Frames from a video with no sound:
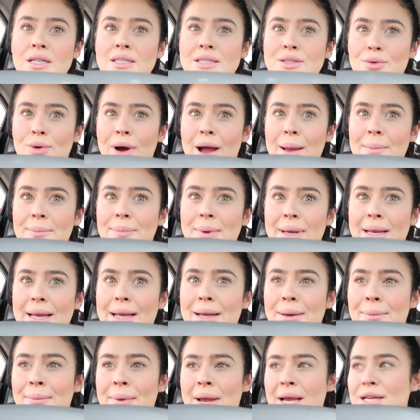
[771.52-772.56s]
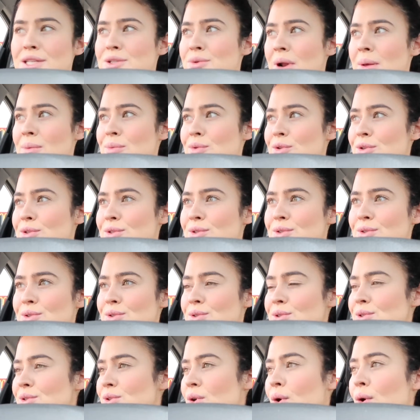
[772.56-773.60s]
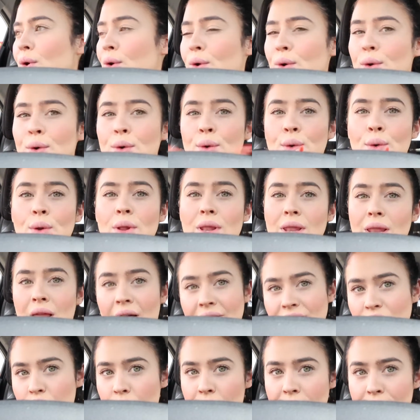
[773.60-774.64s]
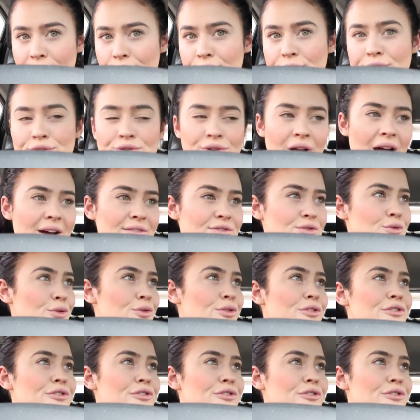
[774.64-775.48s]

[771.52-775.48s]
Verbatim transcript: is quite big compared to what I'm used to, so love going through a drive-through on